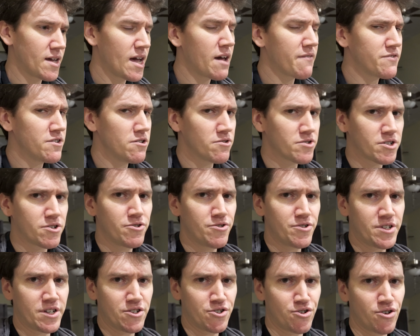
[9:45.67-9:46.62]
hey, if you use
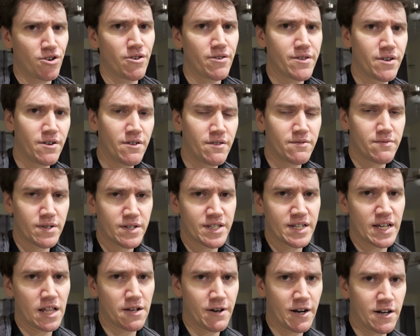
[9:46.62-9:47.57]
cruise control, your
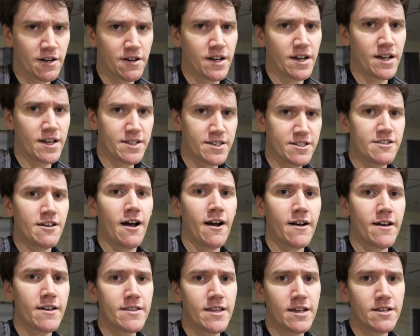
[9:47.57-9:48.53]
accelerator can get
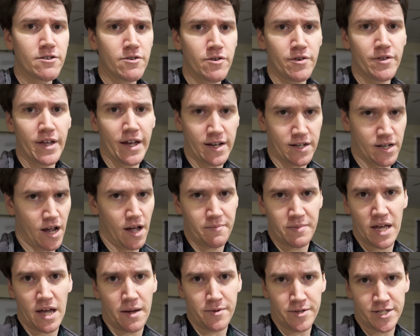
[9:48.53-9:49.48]
stuck, and then you'll like
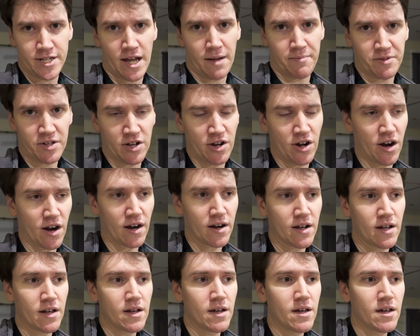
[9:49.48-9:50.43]
not be able to stop the
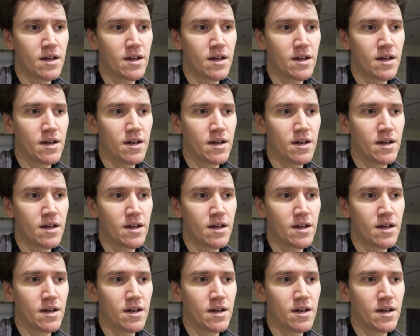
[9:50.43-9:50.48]
car.